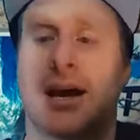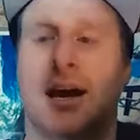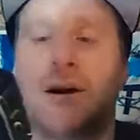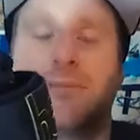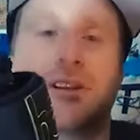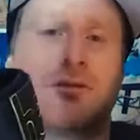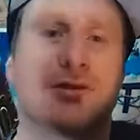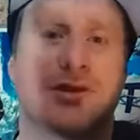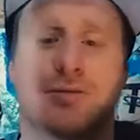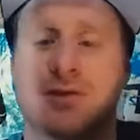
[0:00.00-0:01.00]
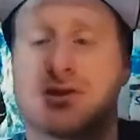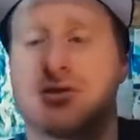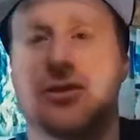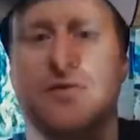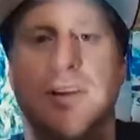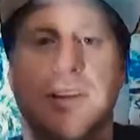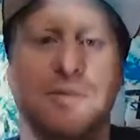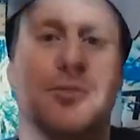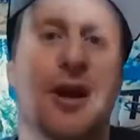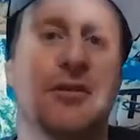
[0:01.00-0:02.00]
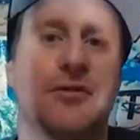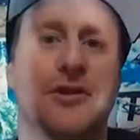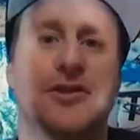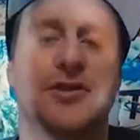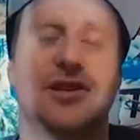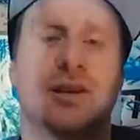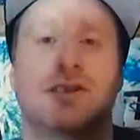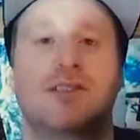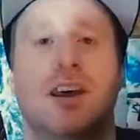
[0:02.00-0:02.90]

Um, but there also is sort of a little brother version to this,